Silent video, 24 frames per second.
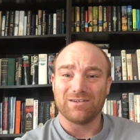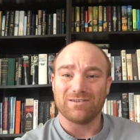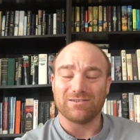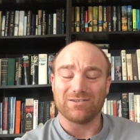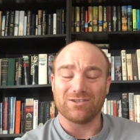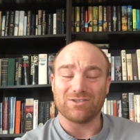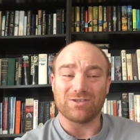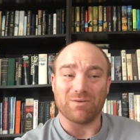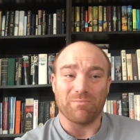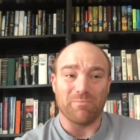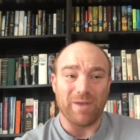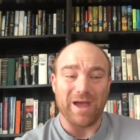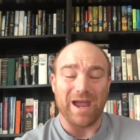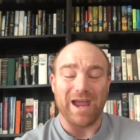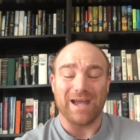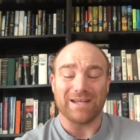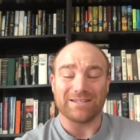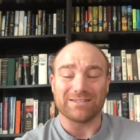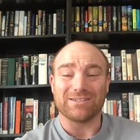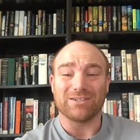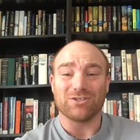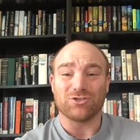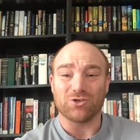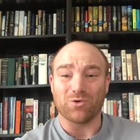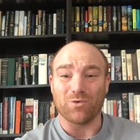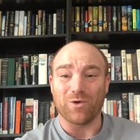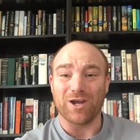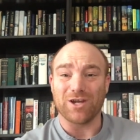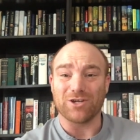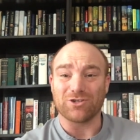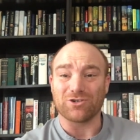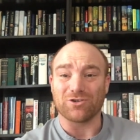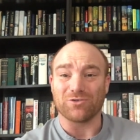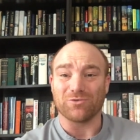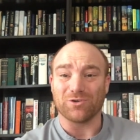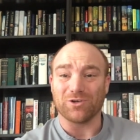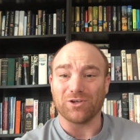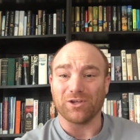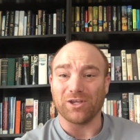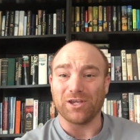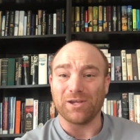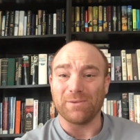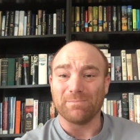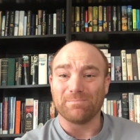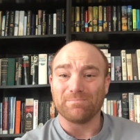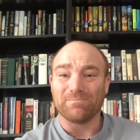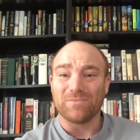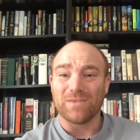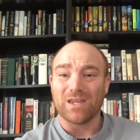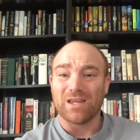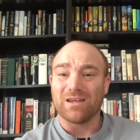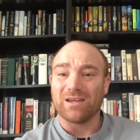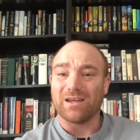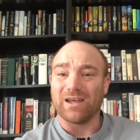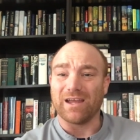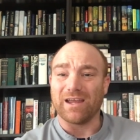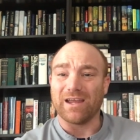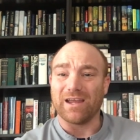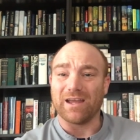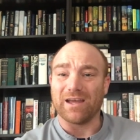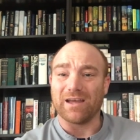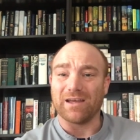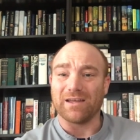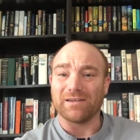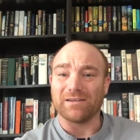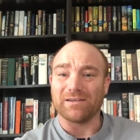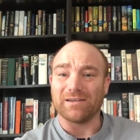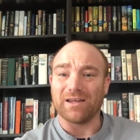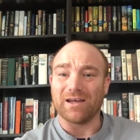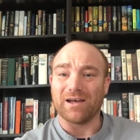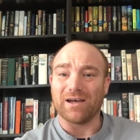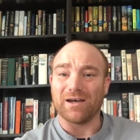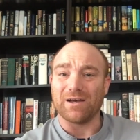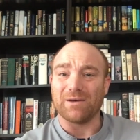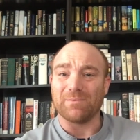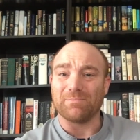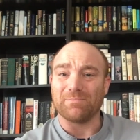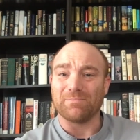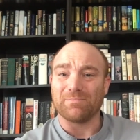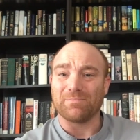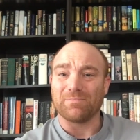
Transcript: just a bad situation, really. And um,